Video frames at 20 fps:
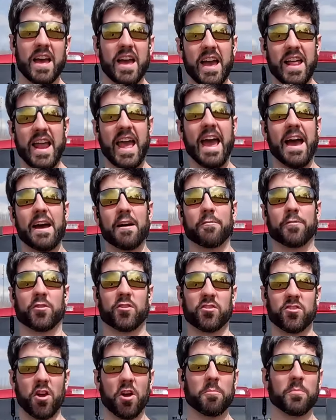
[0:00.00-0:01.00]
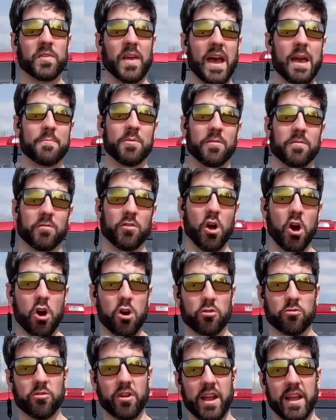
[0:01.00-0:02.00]
and have some type of
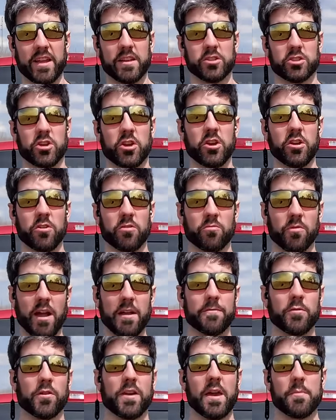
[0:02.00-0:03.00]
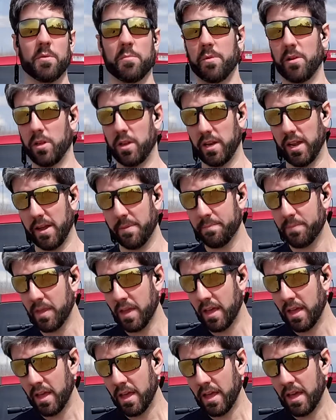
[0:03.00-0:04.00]
long range rifle capability.
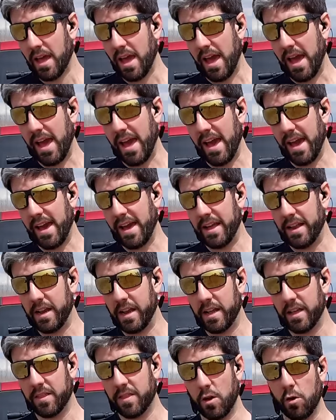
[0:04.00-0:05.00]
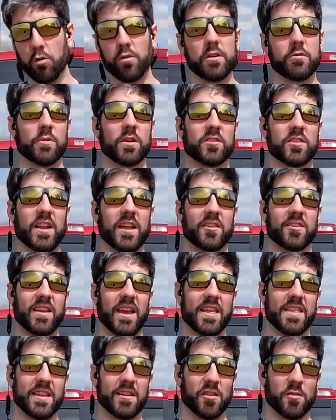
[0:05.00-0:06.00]
And the only reason I
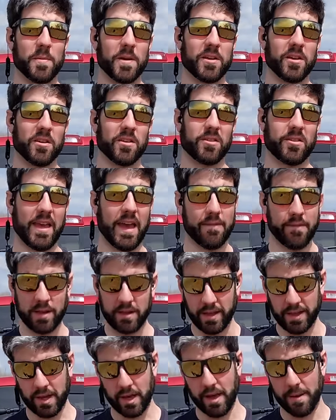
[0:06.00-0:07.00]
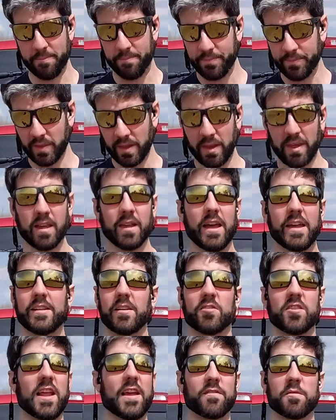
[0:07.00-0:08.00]
say that is because having like a, it
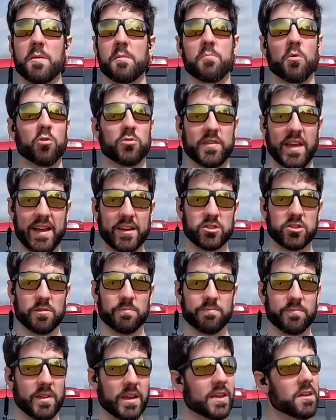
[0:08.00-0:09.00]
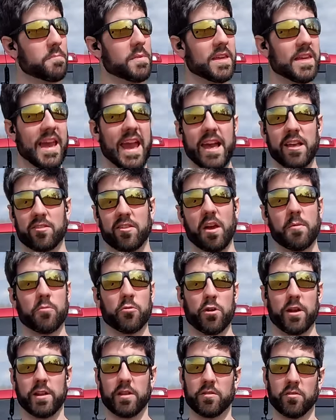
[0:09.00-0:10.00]
doesn't have to be bolt action. It can be gas
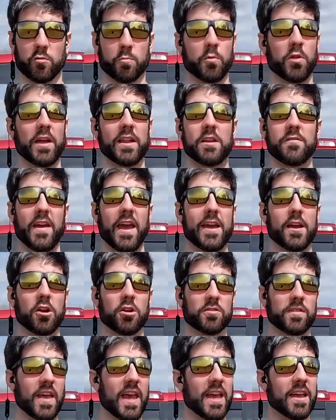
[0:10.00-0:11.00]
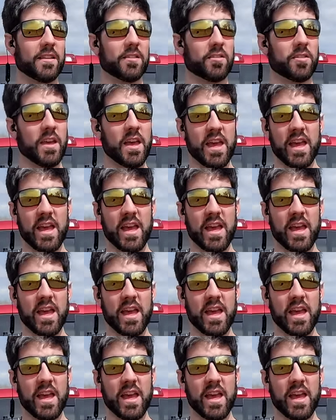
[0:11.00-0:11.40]
operated. There's plenty of AR-10s